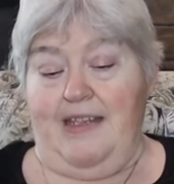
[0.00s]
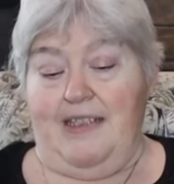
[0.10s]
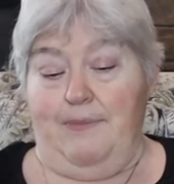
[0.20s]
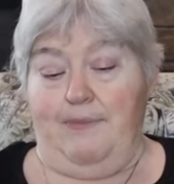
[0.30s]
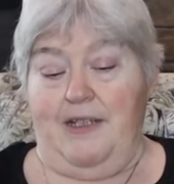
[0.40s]

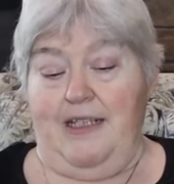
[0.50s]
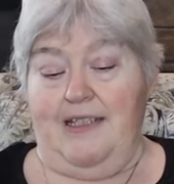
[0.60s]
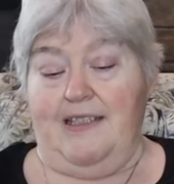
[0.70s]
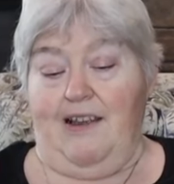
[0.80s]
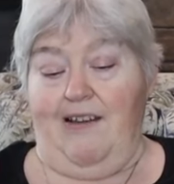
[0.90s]

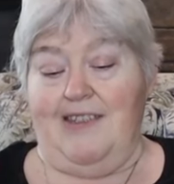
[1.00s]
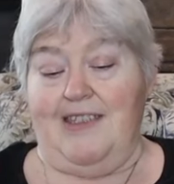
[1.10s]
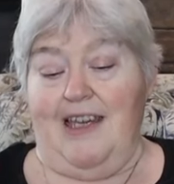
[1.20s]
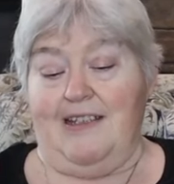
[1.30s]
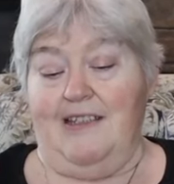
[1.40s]
Deputies
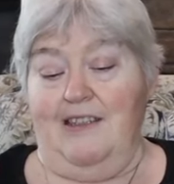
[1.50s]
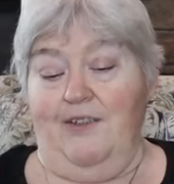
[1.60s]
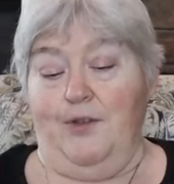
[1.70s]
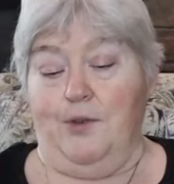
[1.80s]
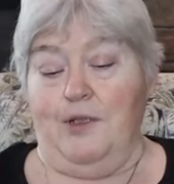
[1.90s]
contacted the
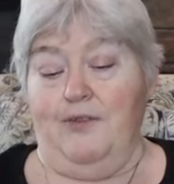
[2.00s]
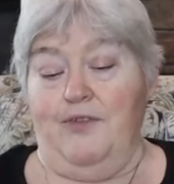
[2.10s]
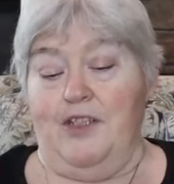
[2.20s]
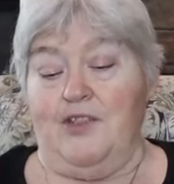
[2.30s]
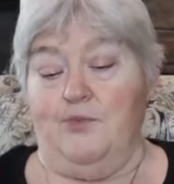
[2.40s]
Florida
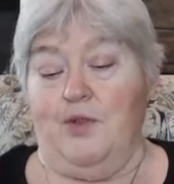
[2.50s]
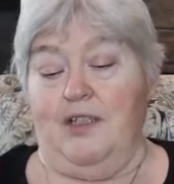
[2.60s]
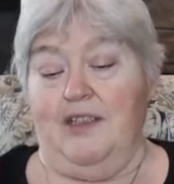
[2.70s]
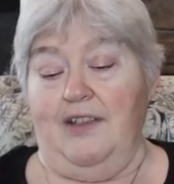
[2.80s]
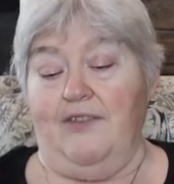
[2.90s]
Fish and
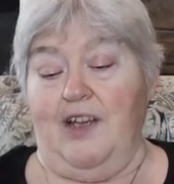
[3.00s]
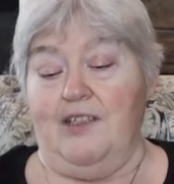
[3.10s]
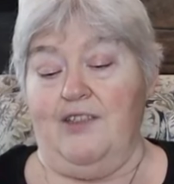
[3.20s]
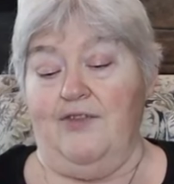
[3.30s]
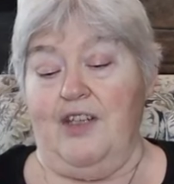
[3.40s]
Wildlife
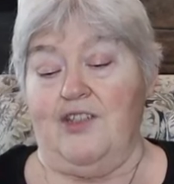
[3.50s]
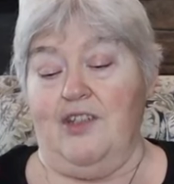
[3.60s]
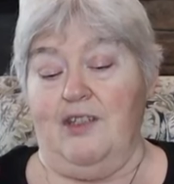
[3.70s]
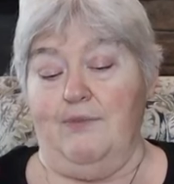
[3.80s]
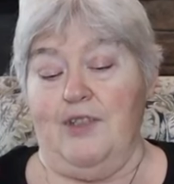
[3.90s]

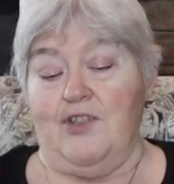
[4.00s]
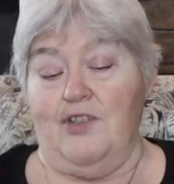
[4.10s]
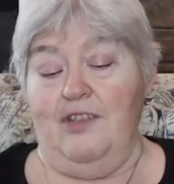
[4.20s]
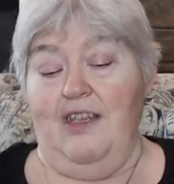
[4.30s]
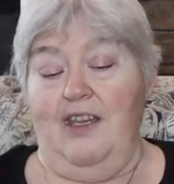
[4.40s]
Conservation
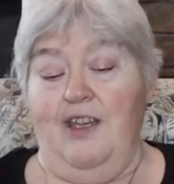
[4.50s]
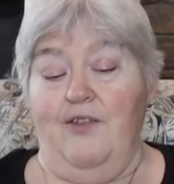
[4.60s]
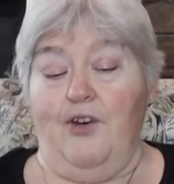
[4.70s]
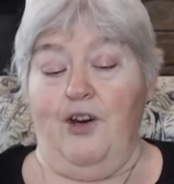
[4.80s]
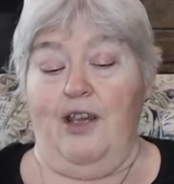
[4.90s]
Commission
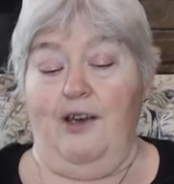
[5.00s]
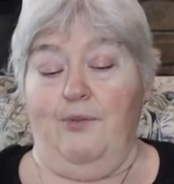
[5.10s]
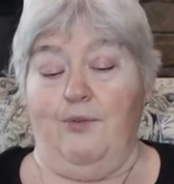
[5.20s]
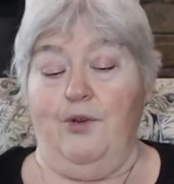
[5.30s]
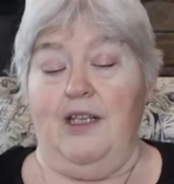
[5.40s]
for
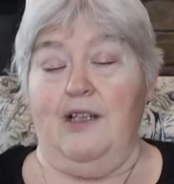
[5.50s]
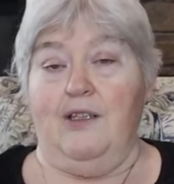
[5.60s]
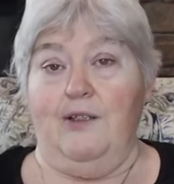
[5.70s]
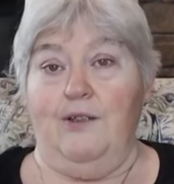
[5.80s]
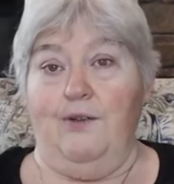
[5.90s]
help
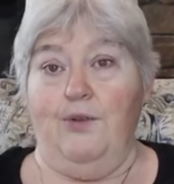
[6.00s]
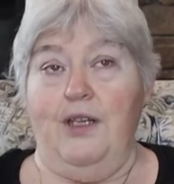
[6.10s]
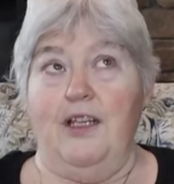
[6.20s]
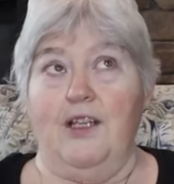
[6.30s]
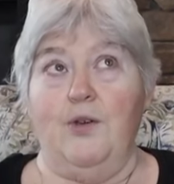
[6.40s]

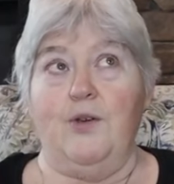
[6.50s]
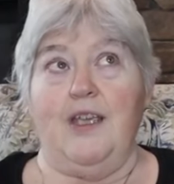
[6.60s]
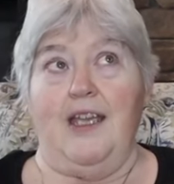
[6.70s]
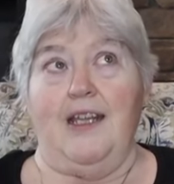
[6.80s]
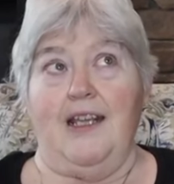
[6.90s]

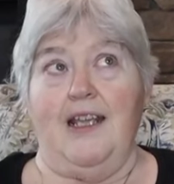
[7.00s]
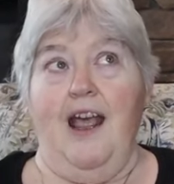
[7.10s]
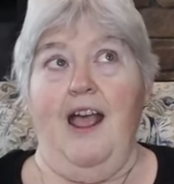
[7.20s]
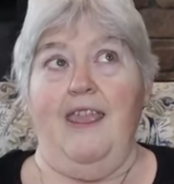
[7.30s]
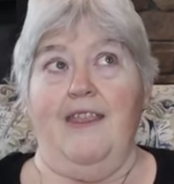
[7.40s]
relocating
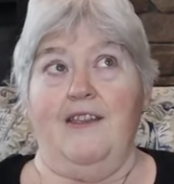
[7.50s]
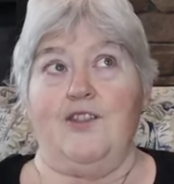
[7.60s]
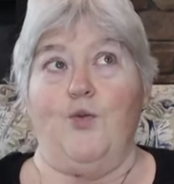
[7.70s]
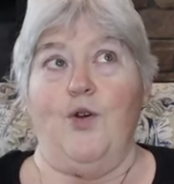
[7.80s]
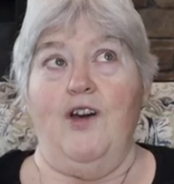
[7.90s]
the
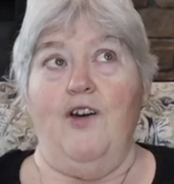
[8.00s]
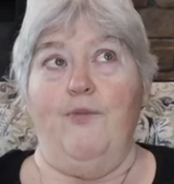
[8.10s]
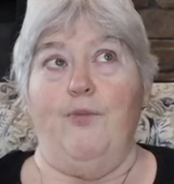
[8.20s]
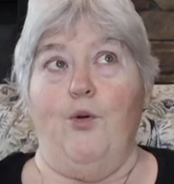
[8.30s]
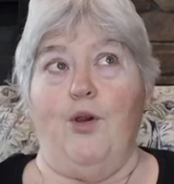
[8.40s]

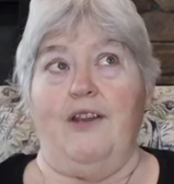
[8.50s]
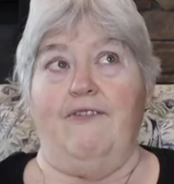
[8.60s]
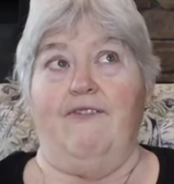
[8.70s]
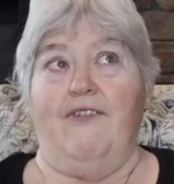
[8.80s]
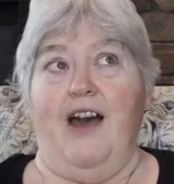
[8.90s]

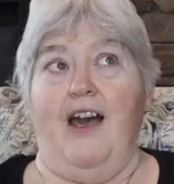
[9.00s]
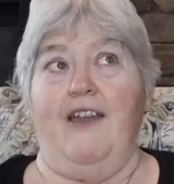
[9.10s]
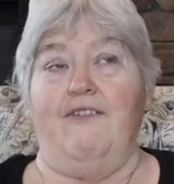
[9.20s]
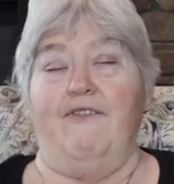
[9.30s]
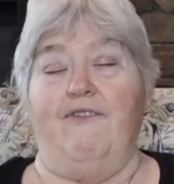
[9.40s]

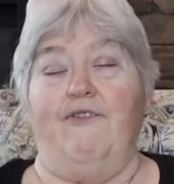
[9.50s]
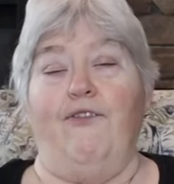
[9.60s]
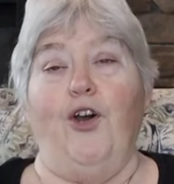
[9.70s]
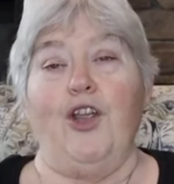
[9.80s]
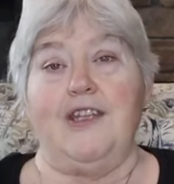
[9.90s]
12.5
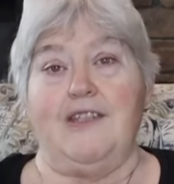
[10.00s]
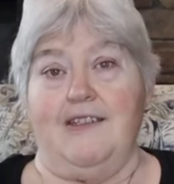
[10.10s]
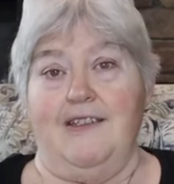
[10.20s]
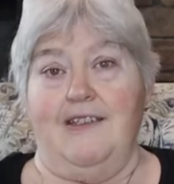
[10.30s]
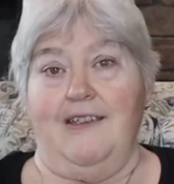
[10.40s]
foot
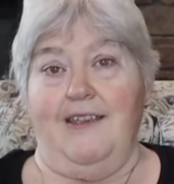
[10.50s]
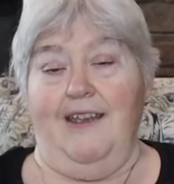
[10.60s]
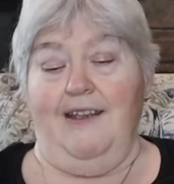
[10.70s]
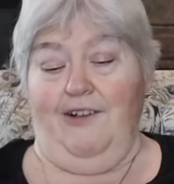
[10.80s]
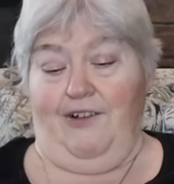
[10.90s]

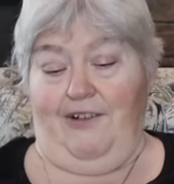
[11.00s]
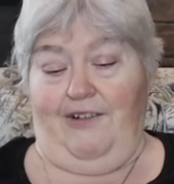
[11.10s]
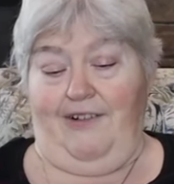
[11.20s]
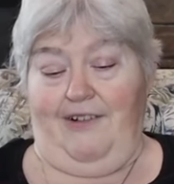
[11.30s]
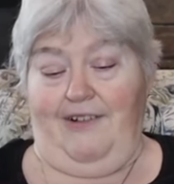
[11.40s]
gator.
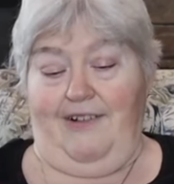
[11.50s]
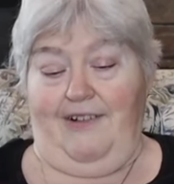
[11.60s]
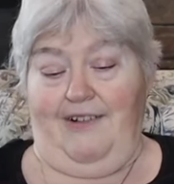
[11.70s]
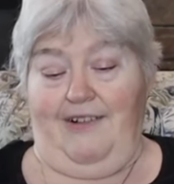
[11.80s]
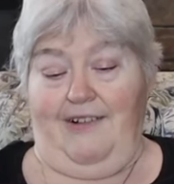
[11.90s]

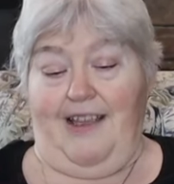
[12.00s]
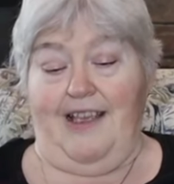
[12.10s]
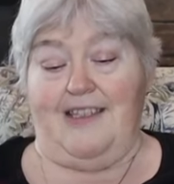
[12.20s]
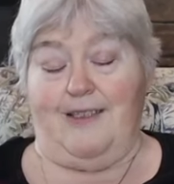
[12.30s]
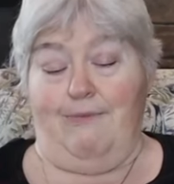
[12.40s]

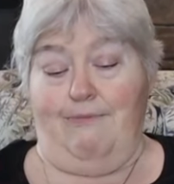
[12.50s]
That's